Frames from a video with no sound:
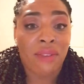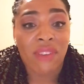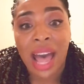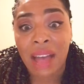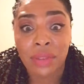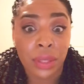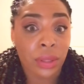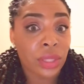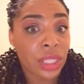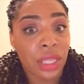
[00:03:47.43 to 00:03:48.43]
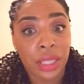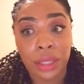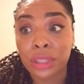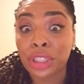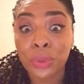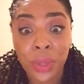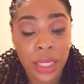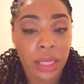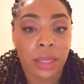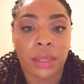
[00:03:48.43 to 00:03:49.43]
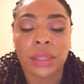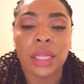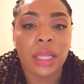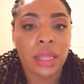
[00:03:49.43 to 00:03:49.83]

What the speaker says: 5 years, 10 years, 20 years,